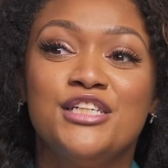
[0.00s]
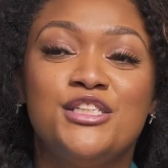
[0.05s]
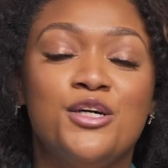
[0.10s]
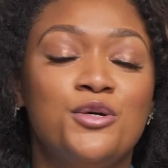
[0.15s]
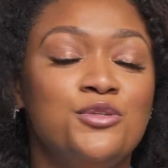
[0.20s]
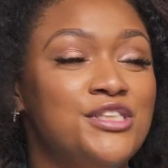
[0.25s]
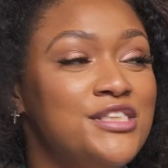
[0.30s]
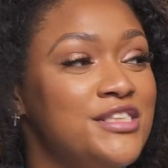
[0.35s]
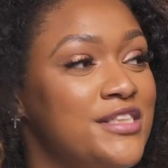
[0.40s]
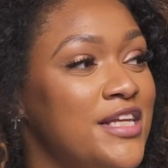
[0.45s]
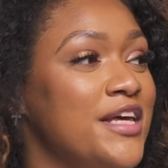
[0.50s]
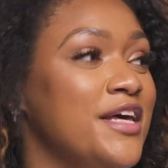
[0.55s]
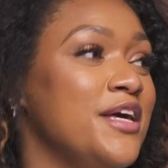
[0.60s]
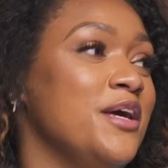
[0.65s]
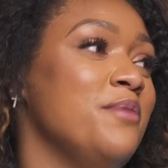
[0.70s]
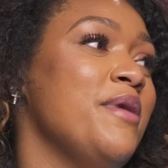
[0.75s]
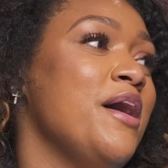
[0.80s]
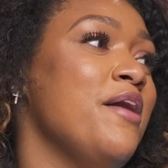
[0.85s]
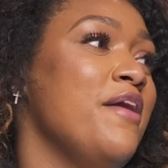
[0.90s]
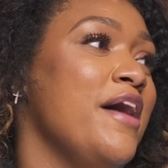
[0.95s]
So just thinking
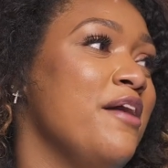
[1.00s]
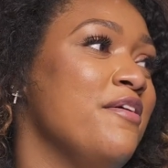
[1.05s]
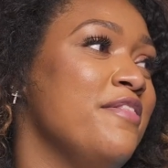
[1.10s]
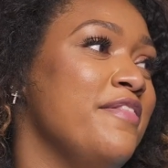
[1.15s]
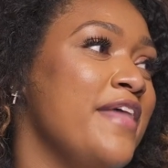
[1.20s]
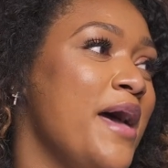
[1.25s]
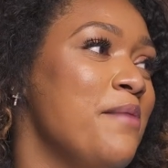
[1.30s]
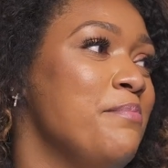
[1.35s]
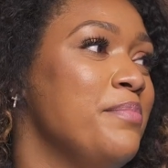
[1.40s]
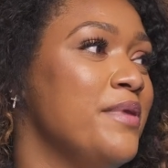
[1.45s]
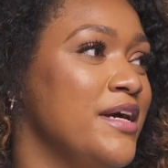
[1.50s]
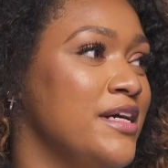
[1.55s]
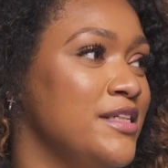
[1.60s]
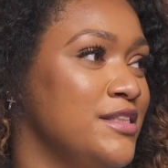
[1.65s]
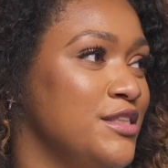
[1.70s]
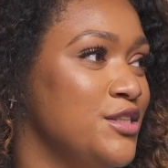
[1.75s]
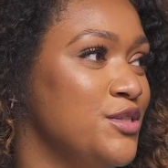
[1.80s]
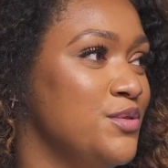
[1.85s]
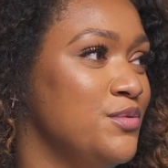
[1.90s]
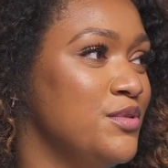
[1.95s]
about how that plays
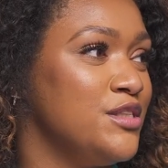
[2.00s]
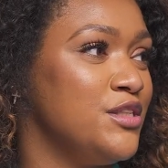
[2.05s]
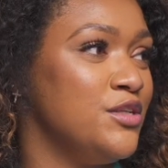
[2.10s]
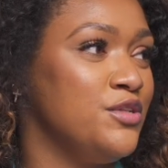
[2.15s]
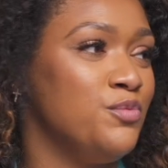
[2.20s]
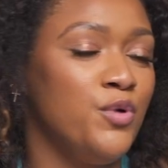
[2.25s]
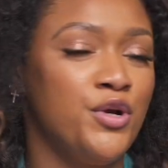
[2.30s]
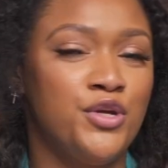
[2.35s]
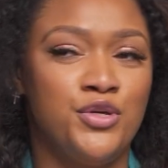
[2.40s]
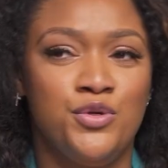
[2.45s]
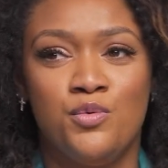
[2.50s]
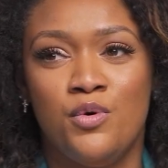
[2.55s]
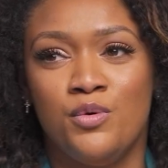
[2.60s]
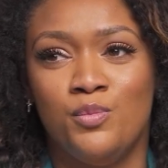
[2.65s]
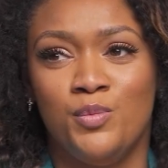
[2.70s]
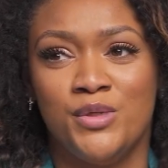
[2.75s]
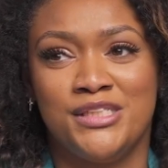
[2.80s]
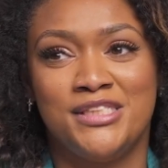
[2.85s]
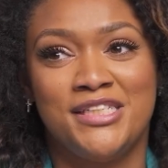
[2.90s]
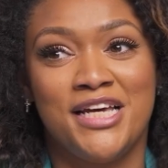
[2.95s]
into it. So
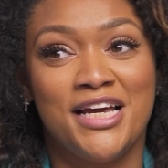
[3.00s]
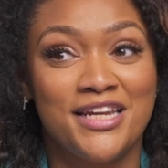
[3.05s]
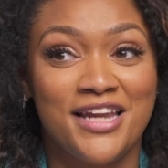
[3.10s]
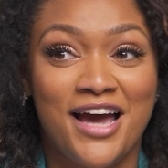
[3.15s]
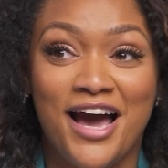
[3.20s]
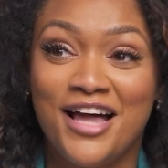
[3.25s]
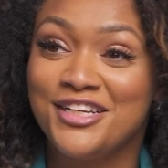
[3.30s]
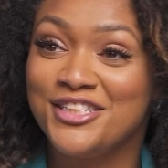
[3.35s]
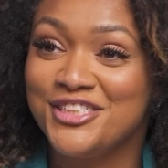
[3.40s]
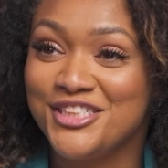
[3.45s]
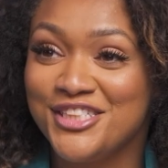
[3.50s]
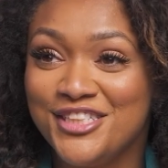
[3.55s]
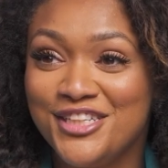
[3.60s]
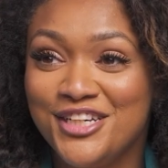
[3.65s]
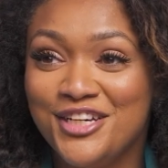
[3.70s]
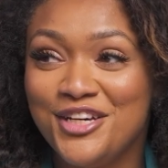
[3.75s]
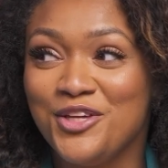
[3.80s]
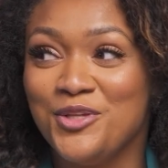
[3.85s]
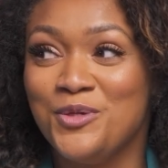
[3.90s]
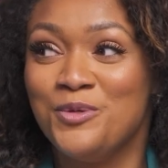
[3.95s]
was technology
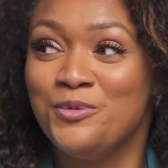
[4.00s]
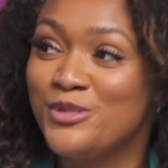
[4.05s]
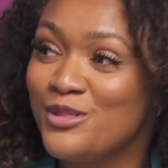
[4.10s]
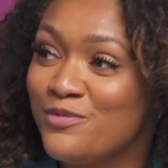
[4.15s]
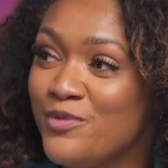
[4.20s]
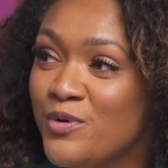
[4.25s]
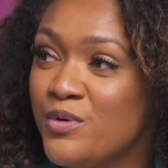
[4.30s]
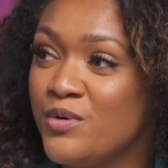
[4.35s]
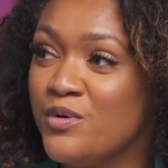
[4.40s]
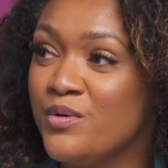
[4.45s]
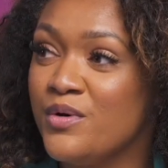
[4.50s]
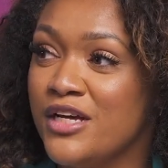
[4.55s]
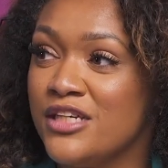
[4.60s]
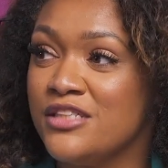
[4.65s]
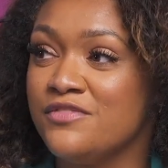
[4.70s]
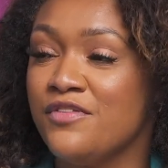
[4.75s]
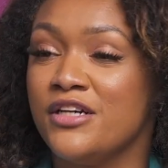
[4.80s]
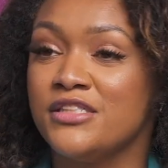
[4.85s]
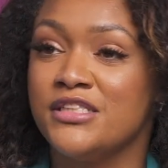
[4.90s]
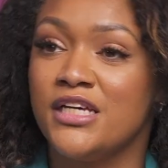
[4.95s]
useful
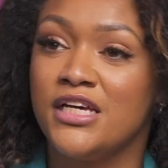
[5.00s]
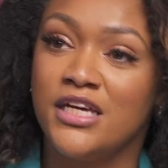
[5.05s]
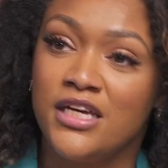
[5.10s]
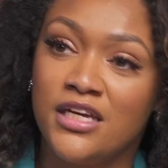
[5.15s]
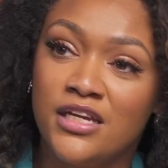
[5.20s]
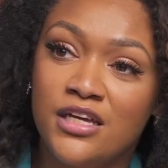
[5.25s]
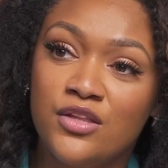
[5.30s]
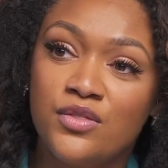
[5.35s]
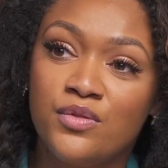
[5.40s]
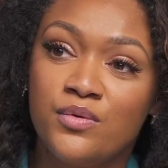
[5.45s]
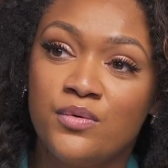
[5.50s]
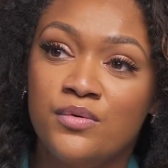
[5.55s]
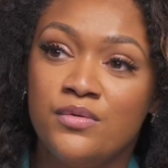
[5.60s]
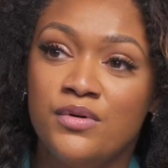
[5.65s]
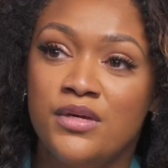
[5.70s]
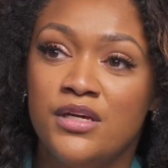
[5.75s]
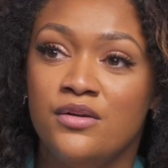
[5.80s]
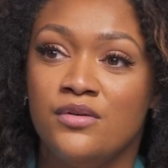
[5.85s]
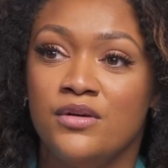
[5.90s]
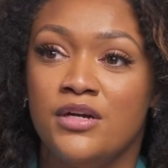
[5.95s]
as far as like getting through
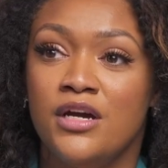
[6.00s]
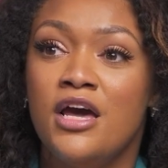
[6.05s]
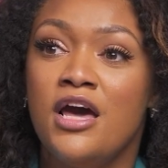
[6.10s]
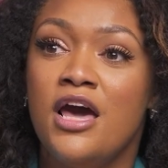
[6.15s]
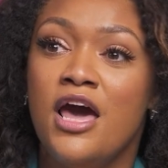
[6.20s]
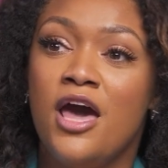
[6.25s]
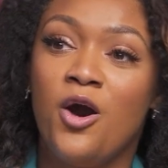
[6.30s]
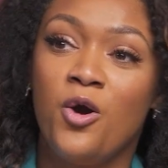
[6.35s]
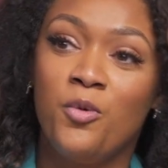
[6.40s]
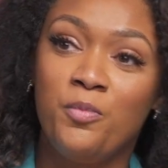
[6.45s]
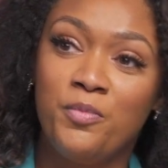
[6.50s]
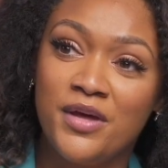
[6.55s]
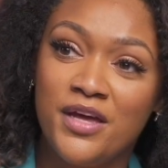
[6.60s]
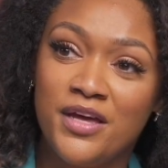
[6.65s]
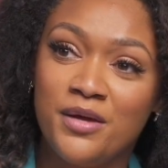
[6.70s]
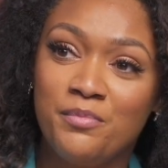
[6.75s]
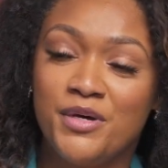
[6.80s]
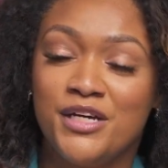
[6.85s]
it or helping?